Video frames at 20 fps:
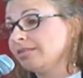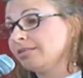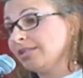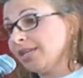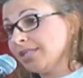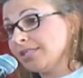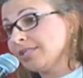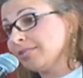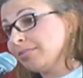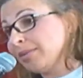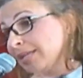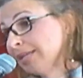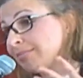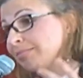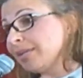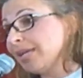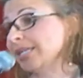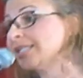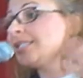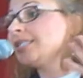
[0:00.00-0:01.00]
that's a
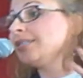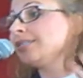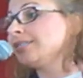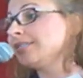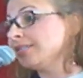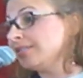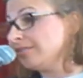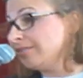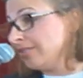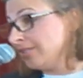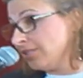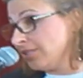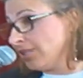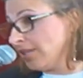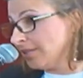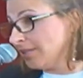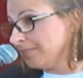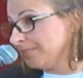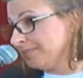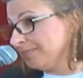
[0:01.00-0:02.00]
bacterial
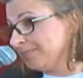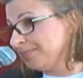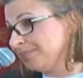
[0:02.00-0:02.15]
flagellum.